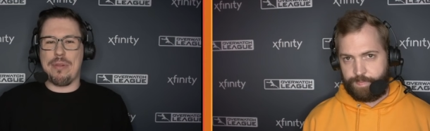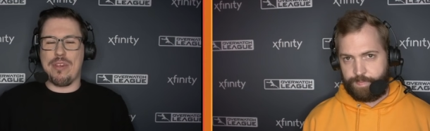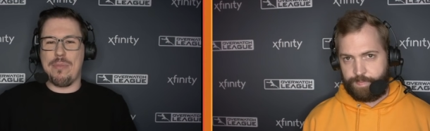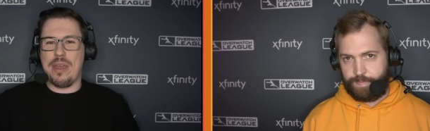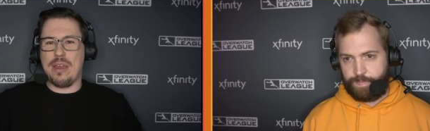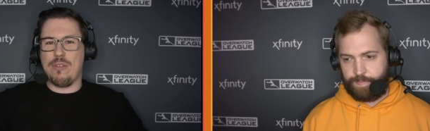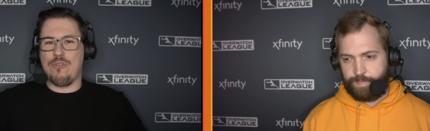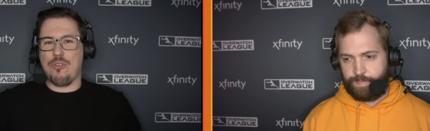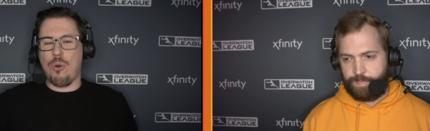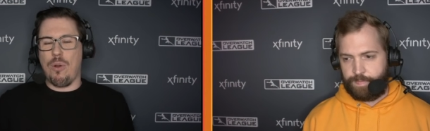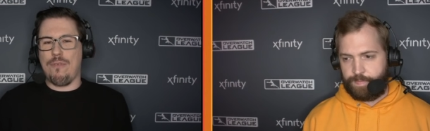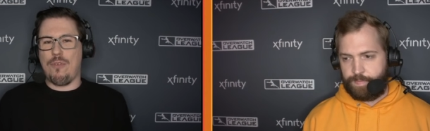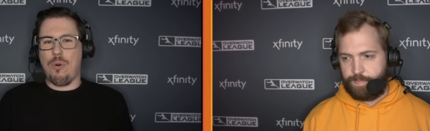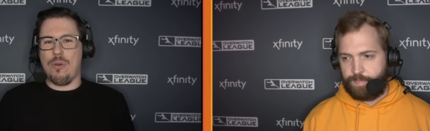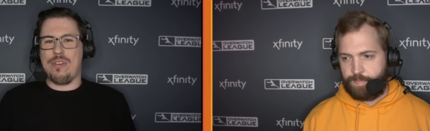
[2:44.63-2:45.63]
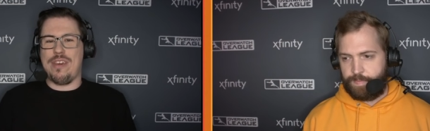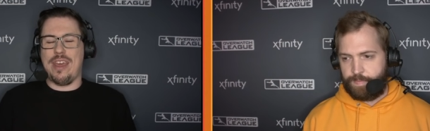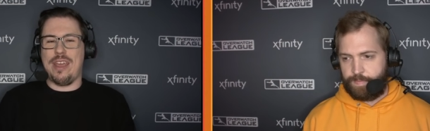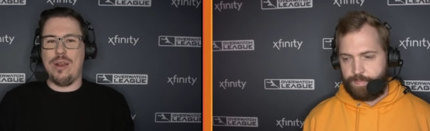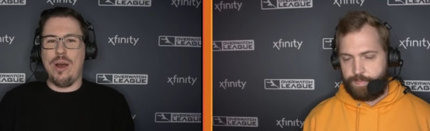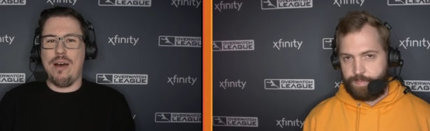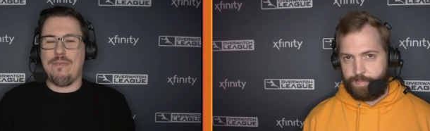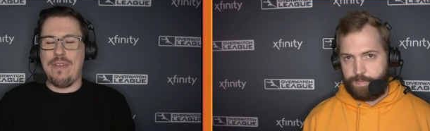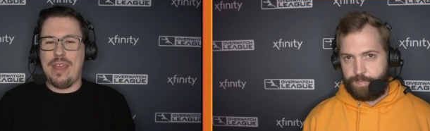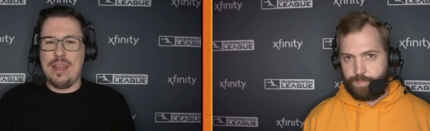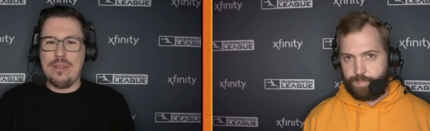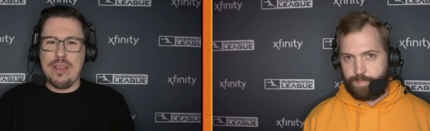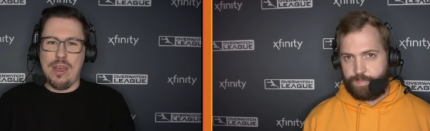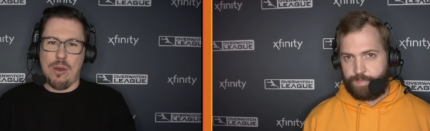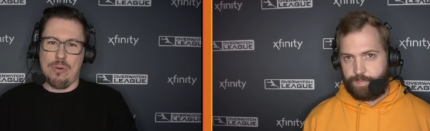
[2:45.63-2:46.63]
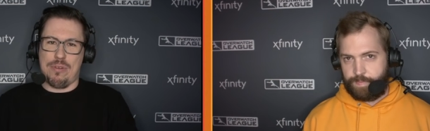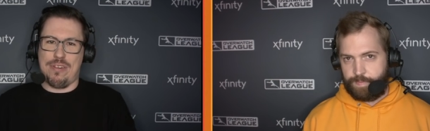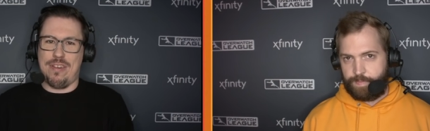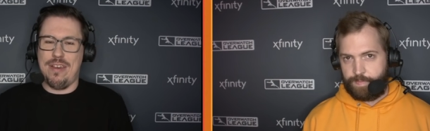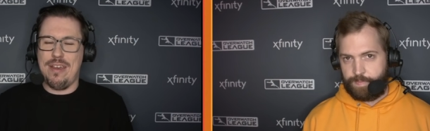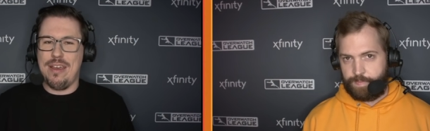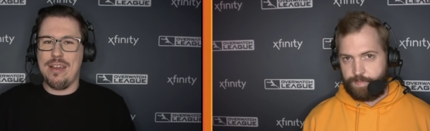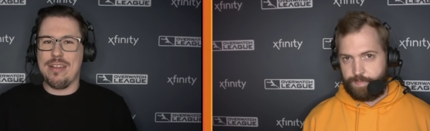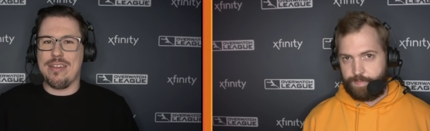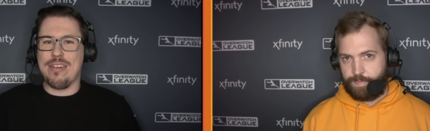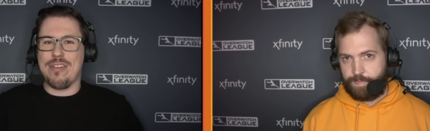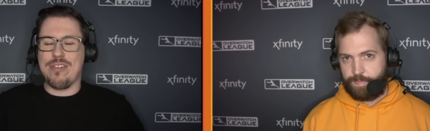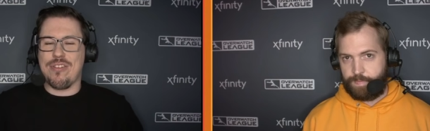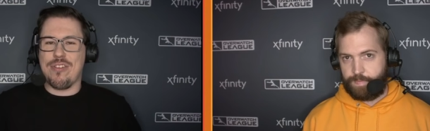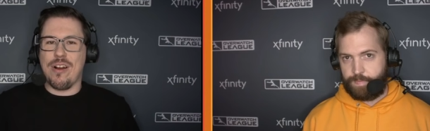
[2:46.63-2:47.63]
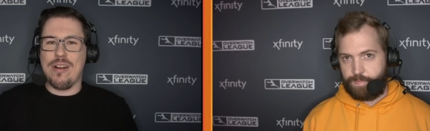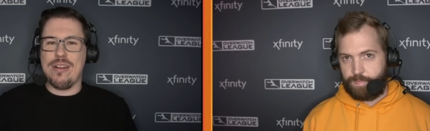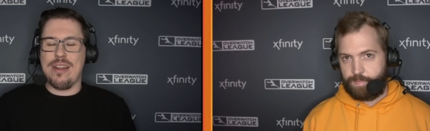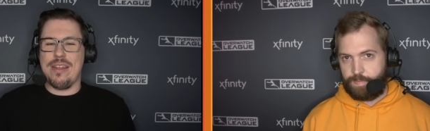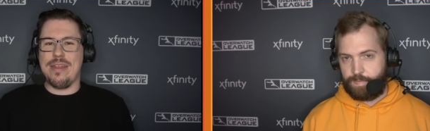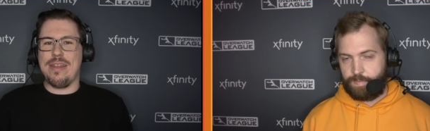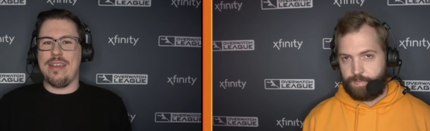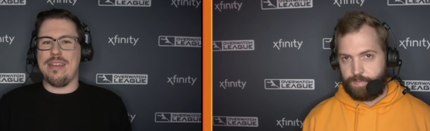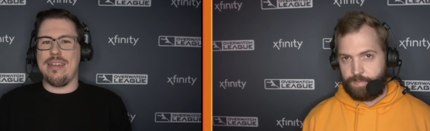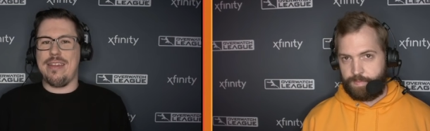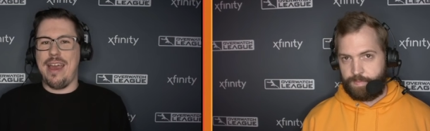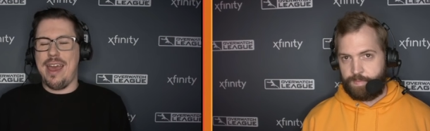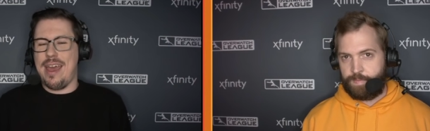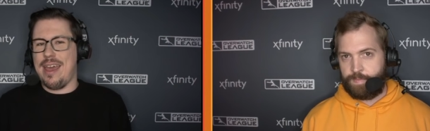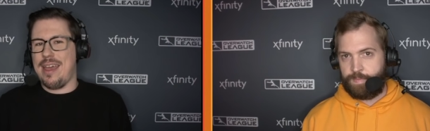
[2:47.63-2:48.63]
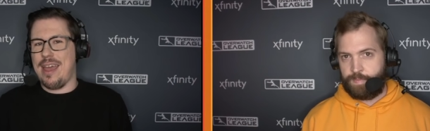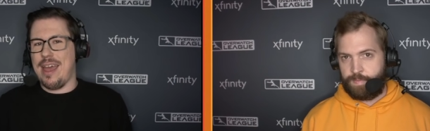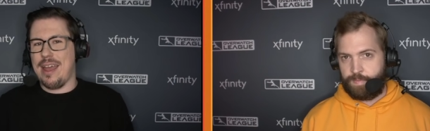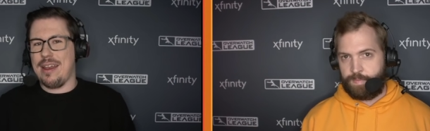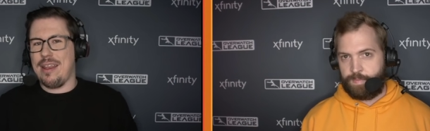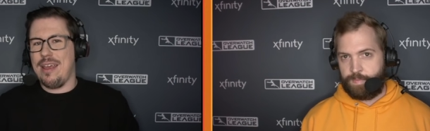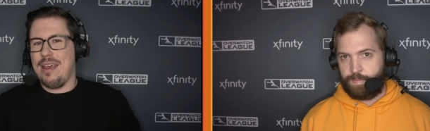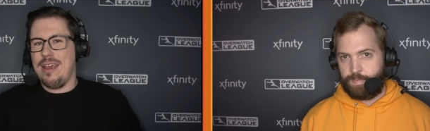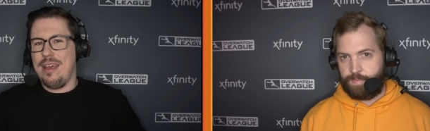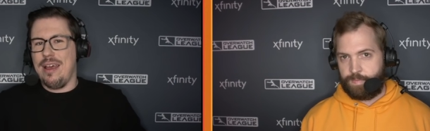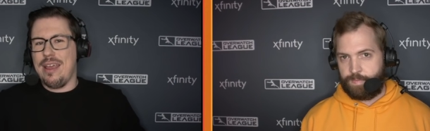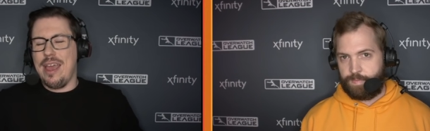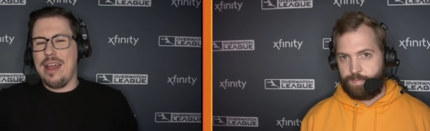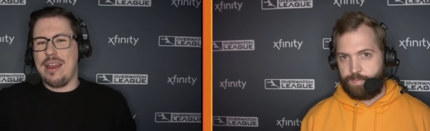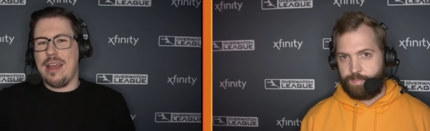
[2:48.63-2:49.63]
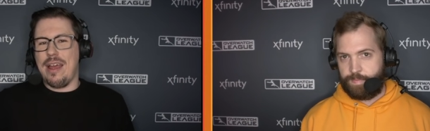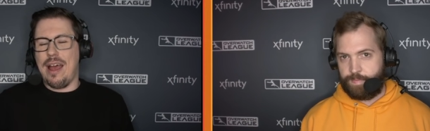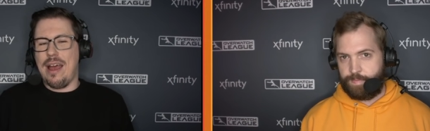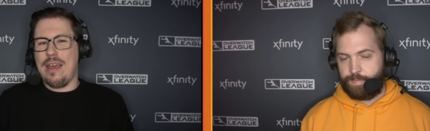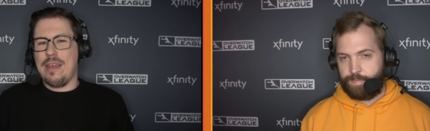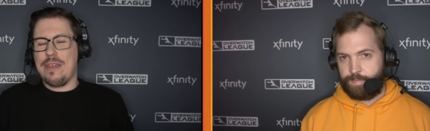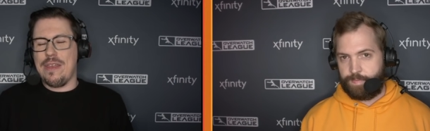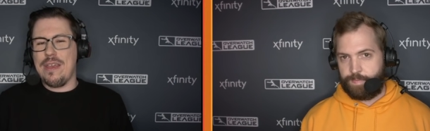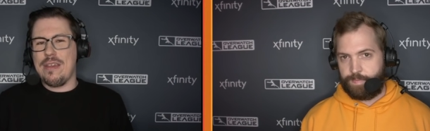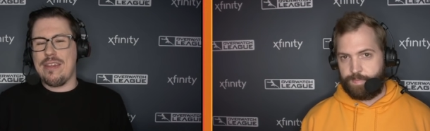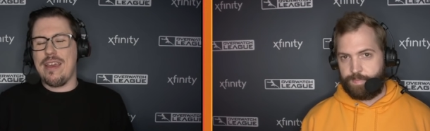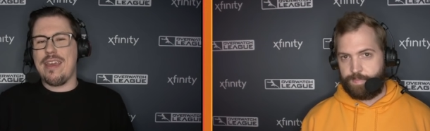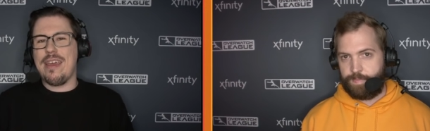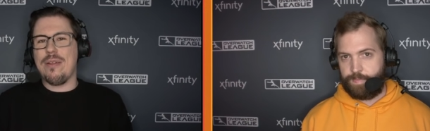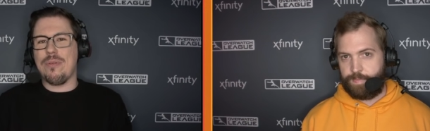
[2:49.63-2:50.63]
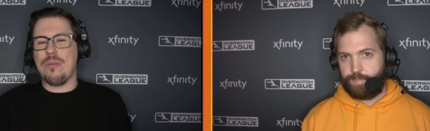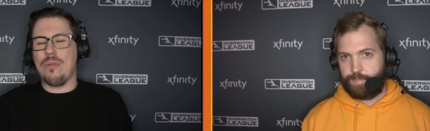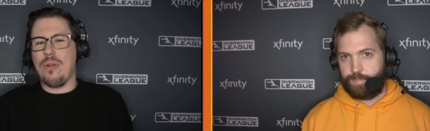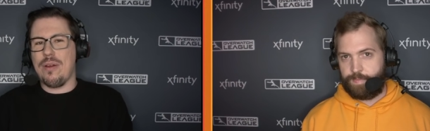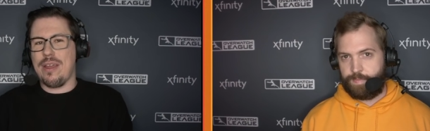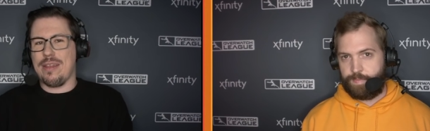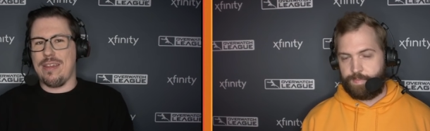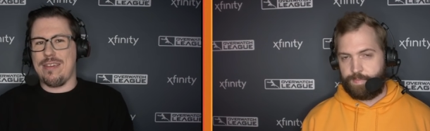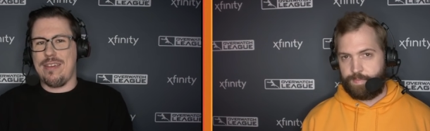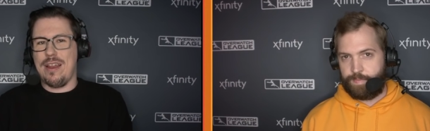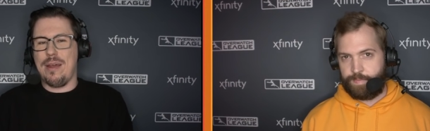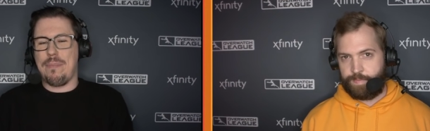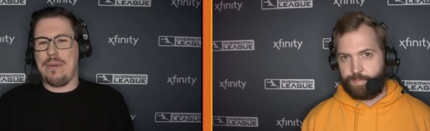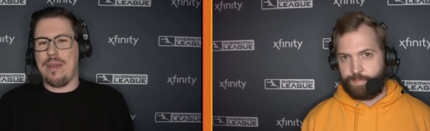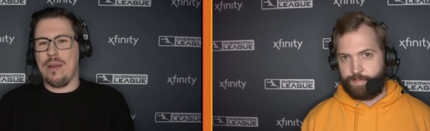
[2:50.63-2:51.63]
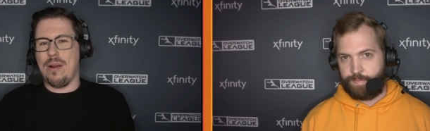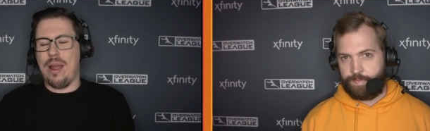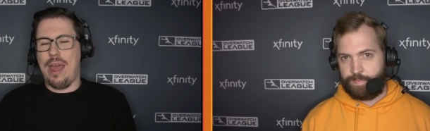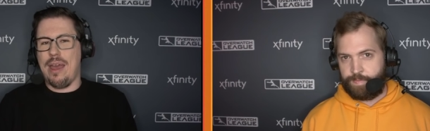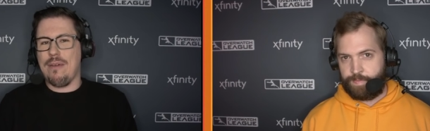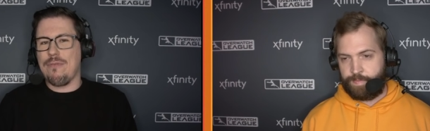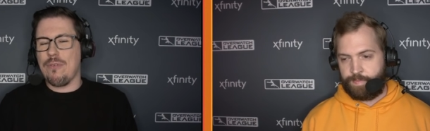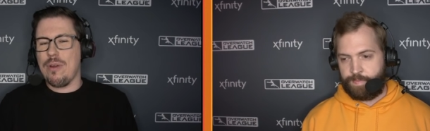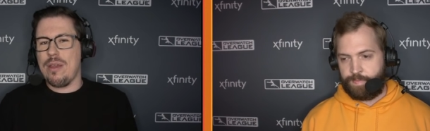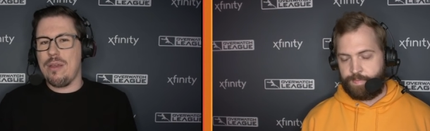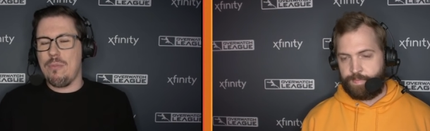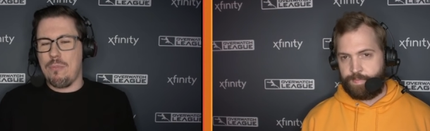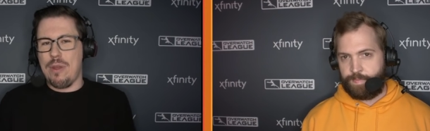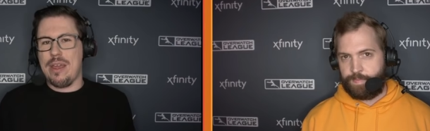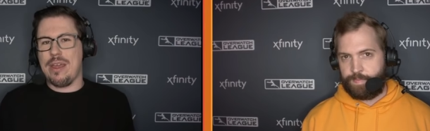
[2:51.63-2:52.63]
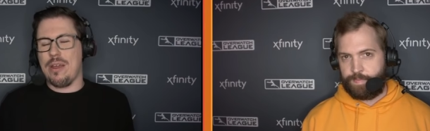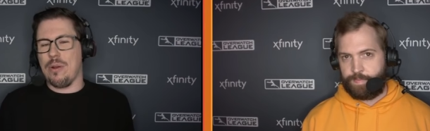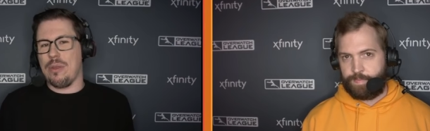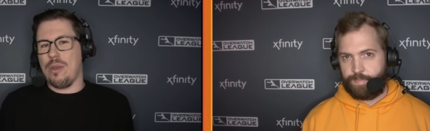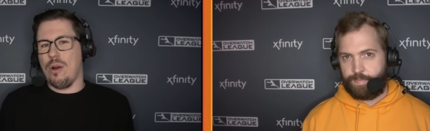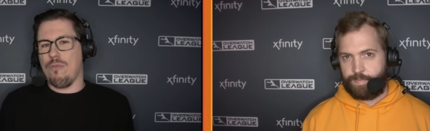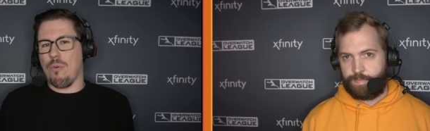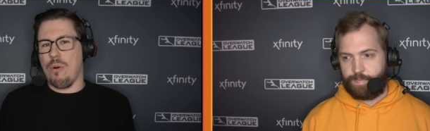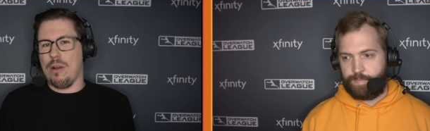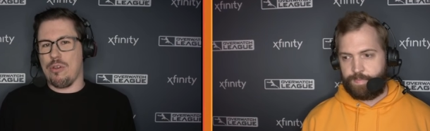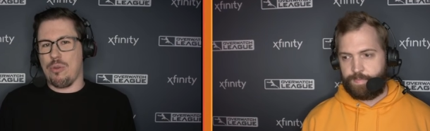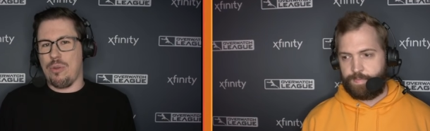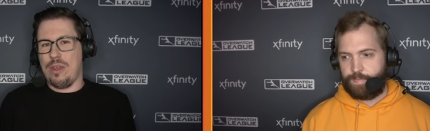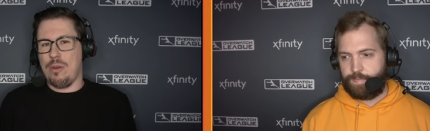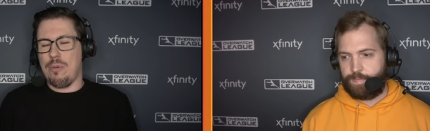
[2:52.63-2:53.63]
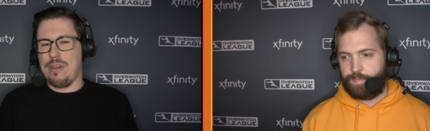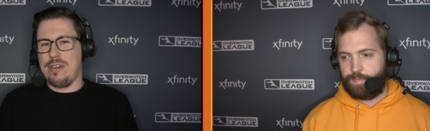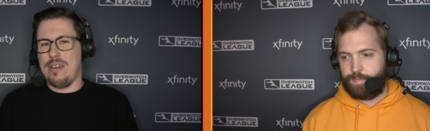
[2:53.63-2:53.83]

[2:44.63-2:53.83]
Speaker 1: It's going to be Control, of course, kicking off Ilios to start the day. And again, I think taking a look at the setup here, every week here in the Overwatch League, we